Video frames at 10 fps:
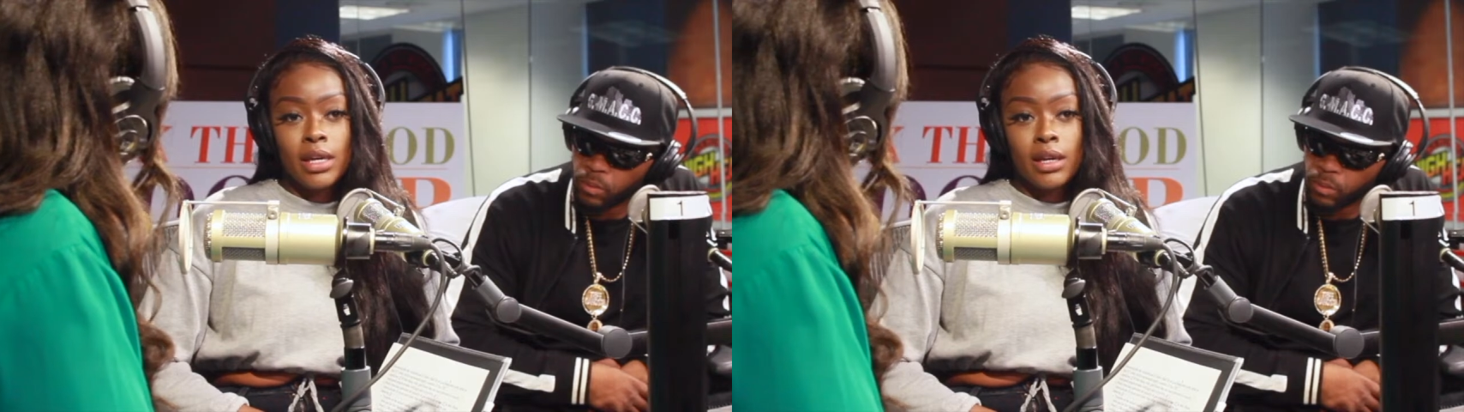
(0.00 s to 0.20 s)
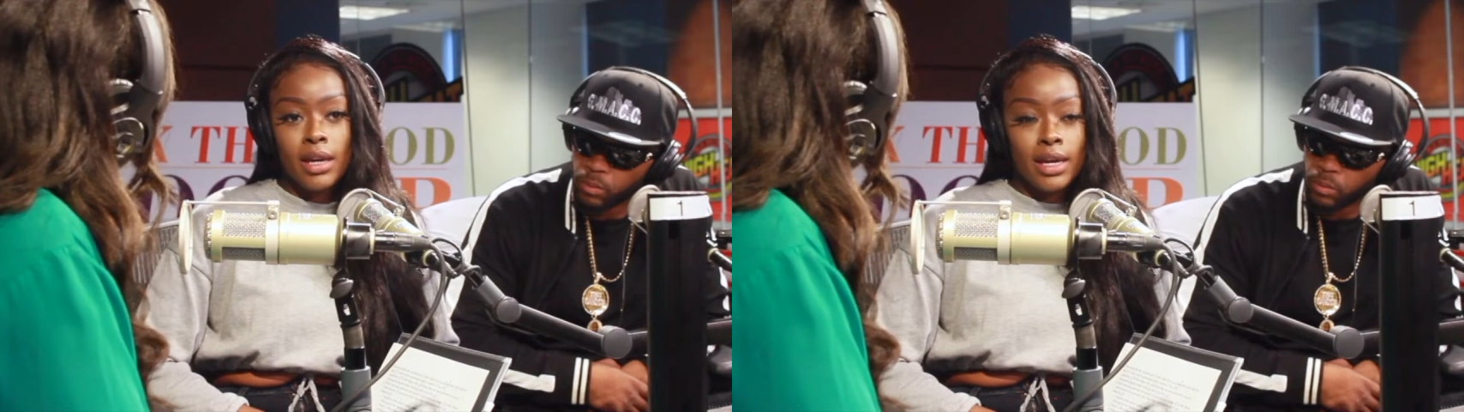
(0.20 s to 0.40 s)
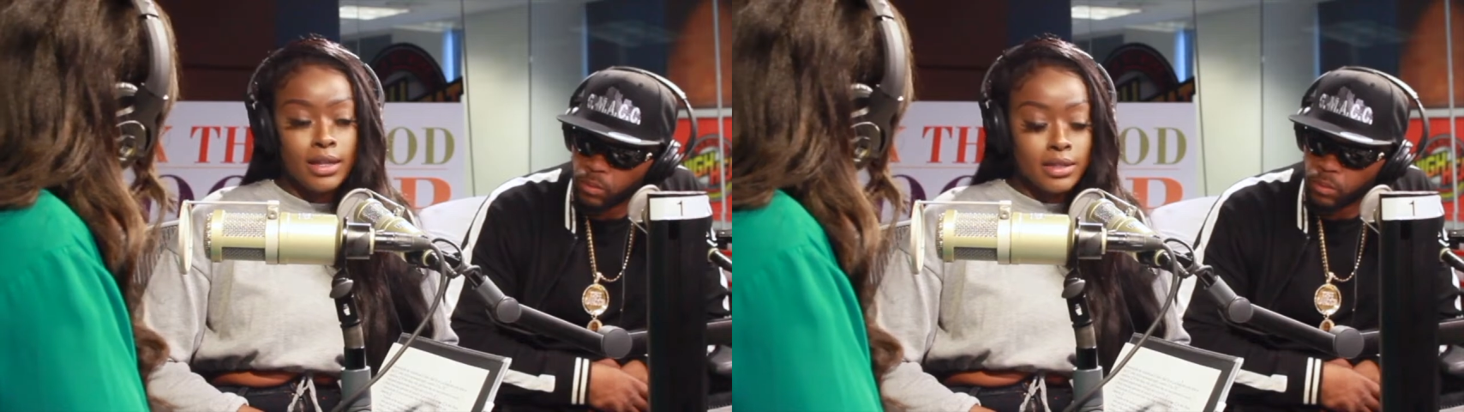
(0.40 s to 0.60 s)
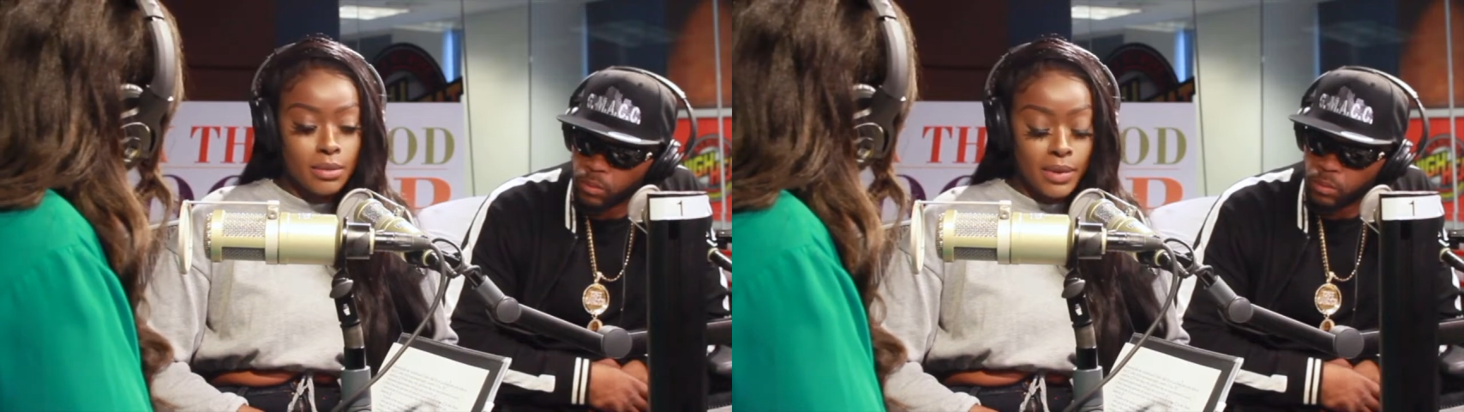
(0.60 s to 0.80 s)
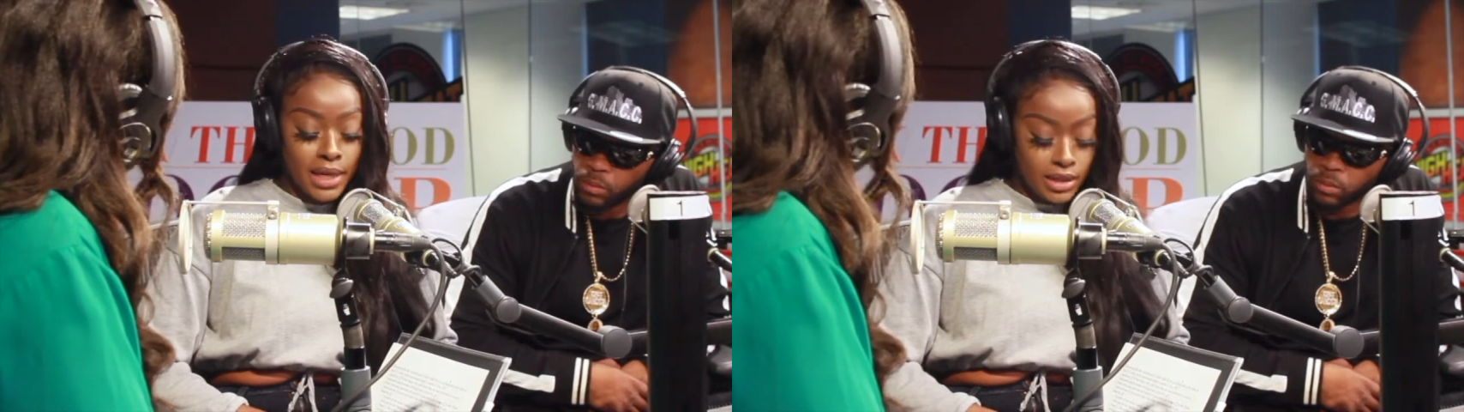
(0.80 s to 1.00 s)
Speaker 1: it's like
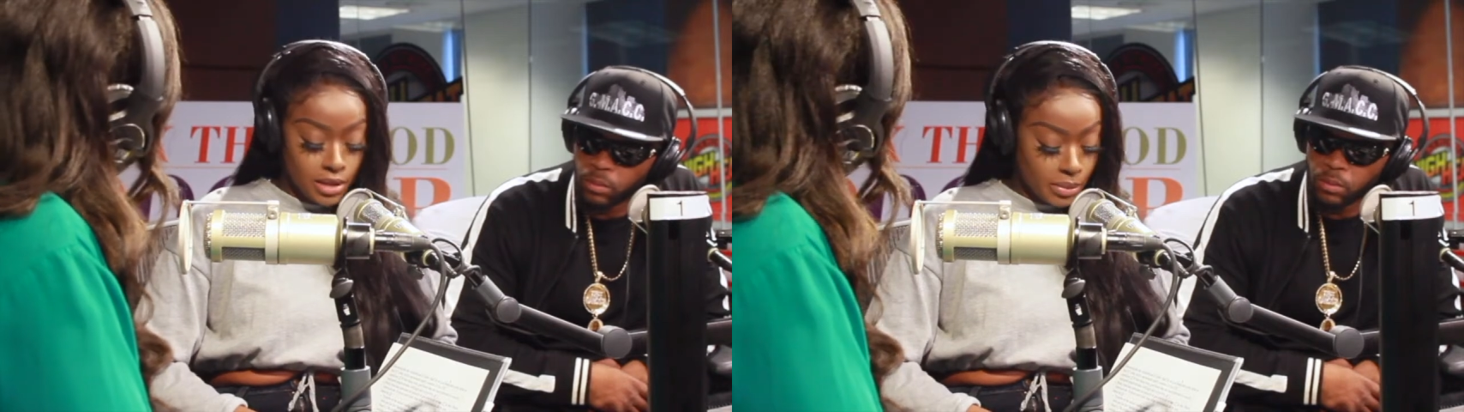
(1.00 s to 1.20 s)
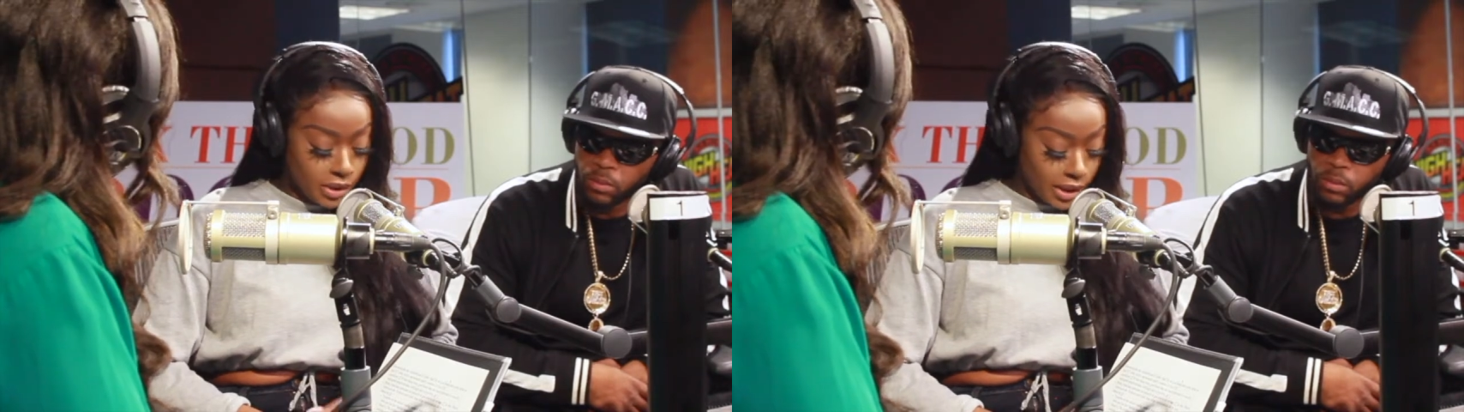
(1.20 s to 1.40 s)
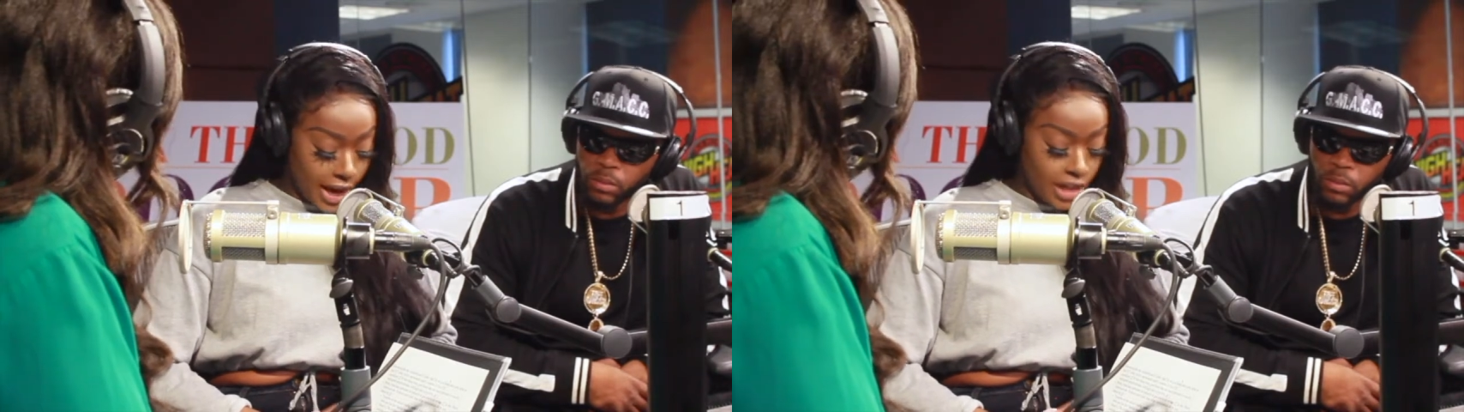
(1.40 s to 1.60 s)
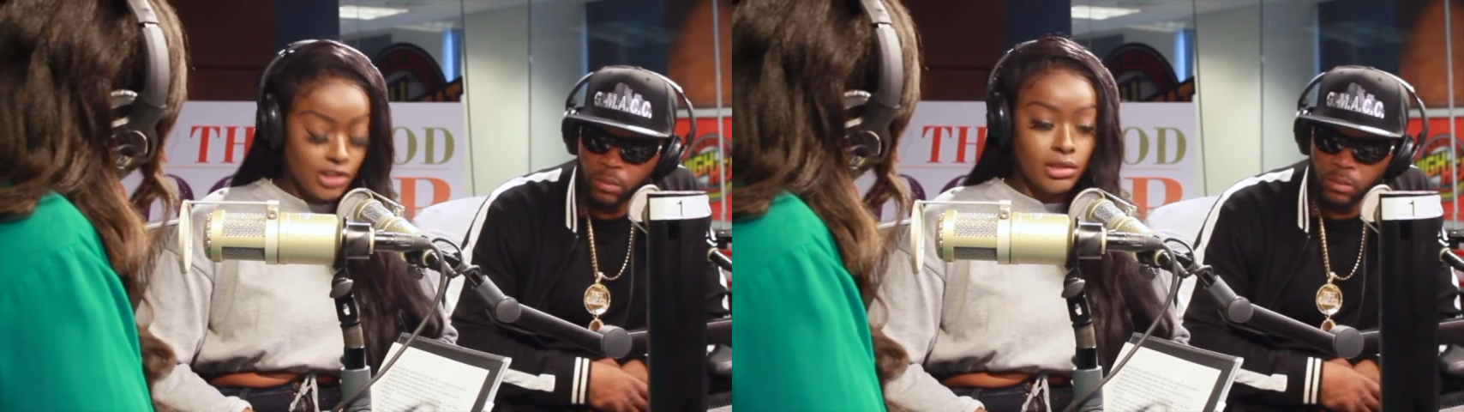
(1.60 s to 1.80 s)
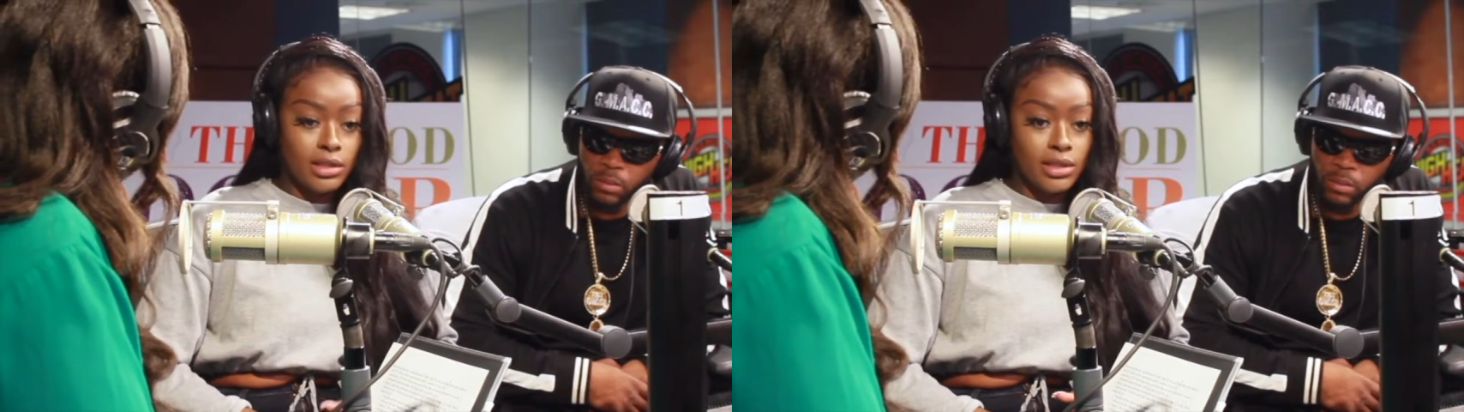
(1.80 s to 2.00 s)
aches and pains. The
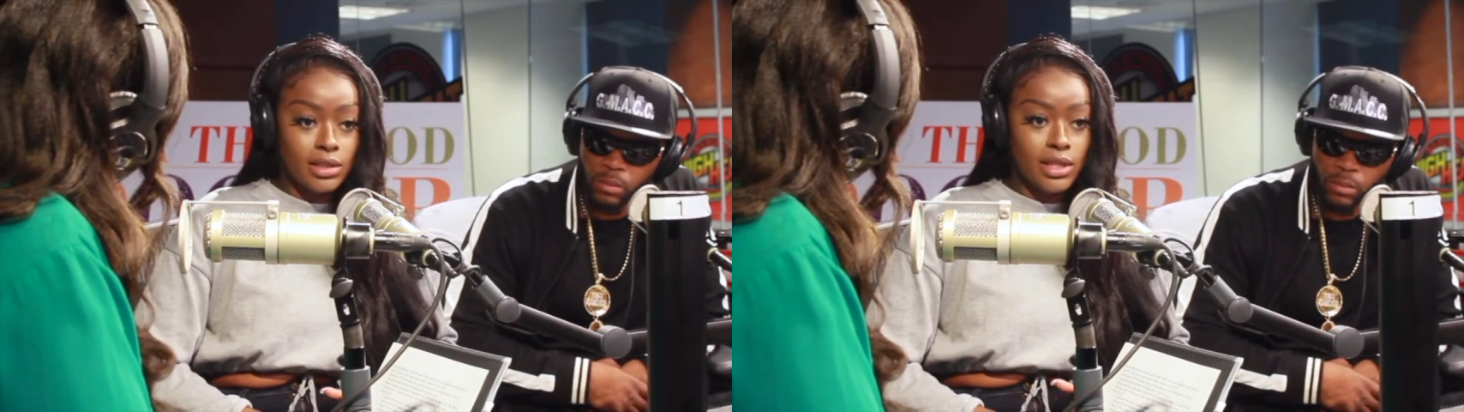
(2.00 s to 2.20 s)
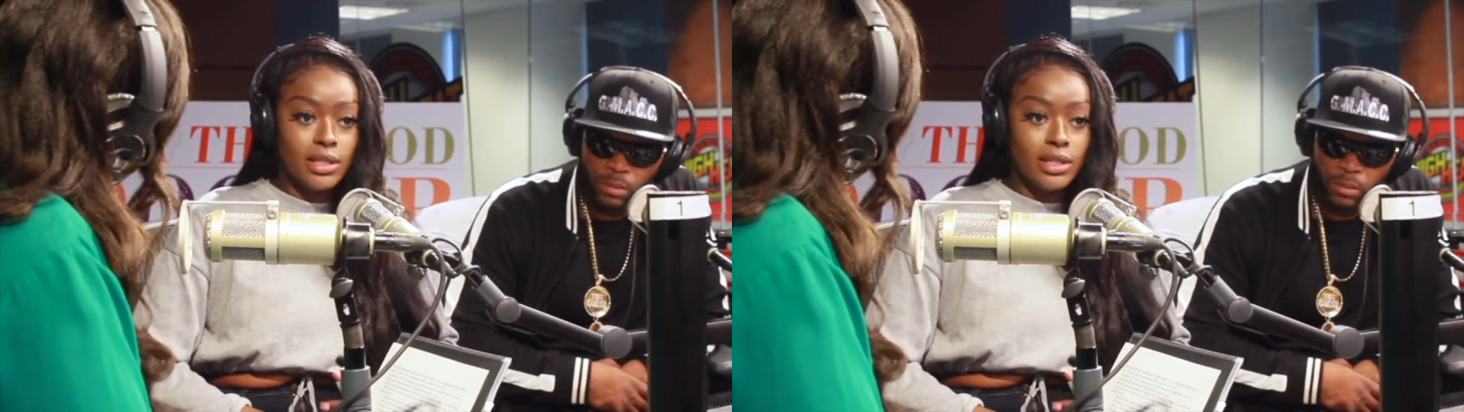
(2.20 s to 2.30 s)
bullet actually